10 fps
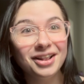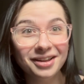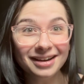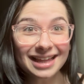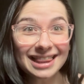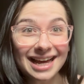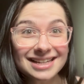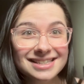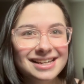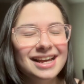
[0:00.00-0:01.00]
Look at
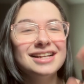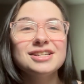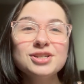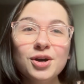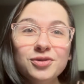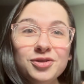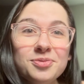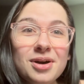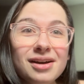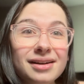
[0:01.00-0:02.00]
this. It's a tofu
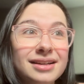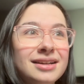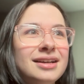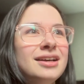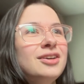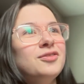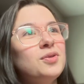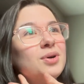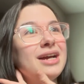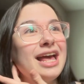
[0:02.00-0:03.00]
mod
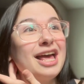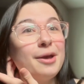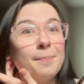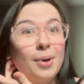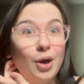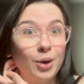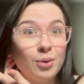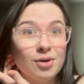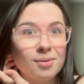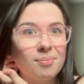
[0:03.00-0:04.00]
for a
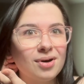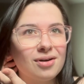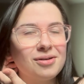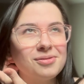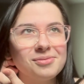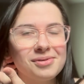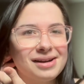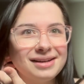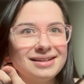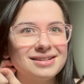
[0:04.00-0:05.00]
Poké Ball.
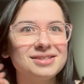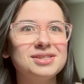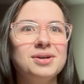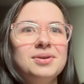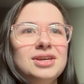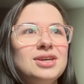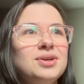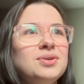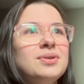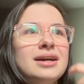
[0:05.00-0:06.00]
What? So
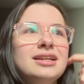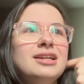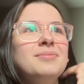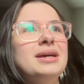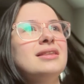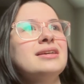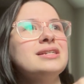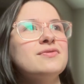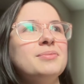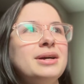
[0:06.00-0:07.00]
cute. I need to make
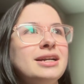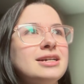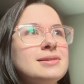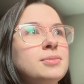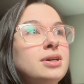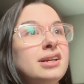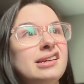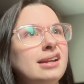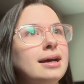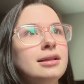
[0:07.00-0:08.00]
these for my next
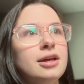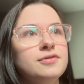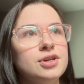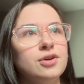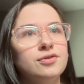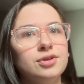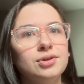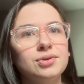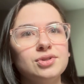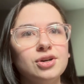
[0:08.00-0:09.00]
market. I love
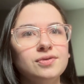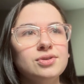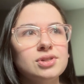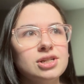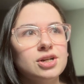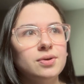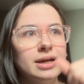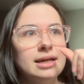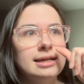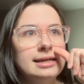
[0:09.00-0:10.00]
tofu. Tofu is such a
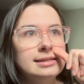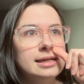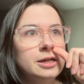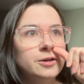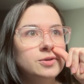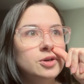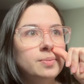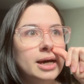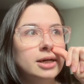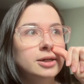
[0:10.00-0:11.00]
quick and easy no-sew
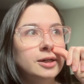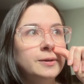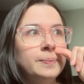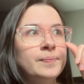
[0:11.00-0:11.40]
pattern